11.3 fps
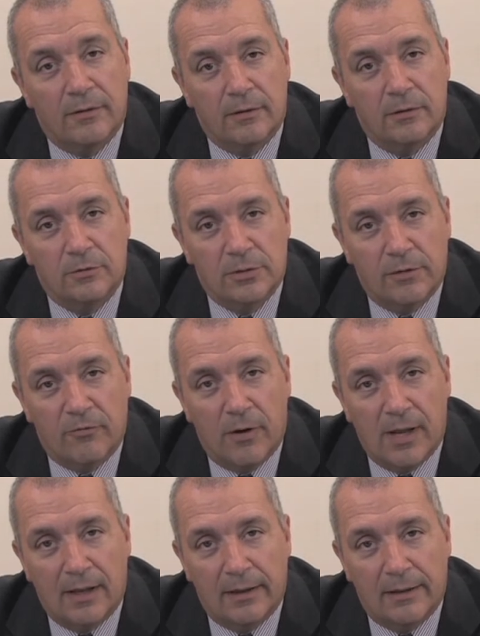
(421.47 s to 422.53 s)
that you use the
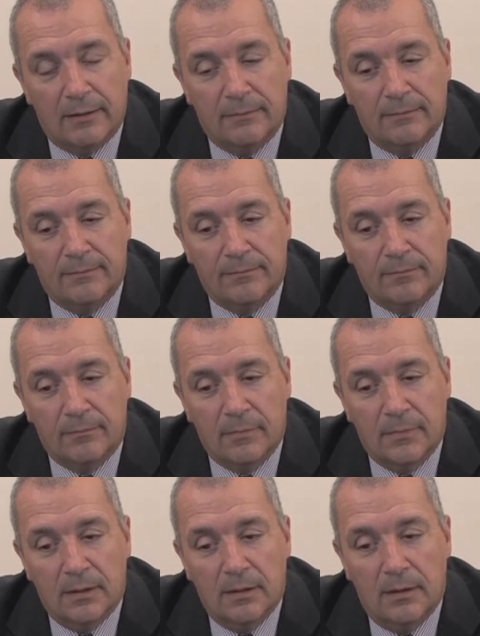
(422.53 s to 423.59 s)
right ladder.
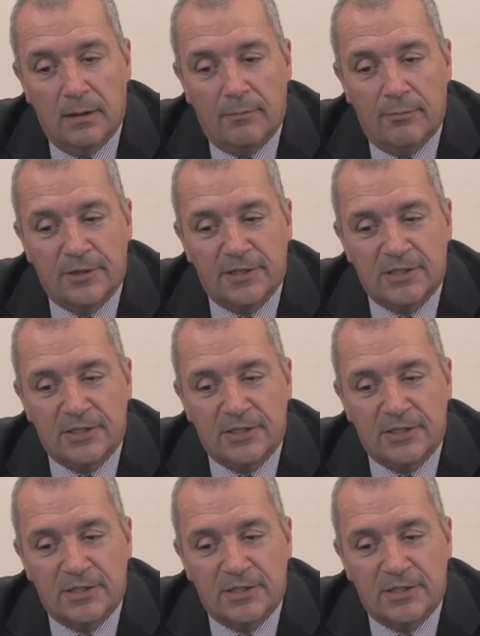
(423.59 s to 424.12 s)
British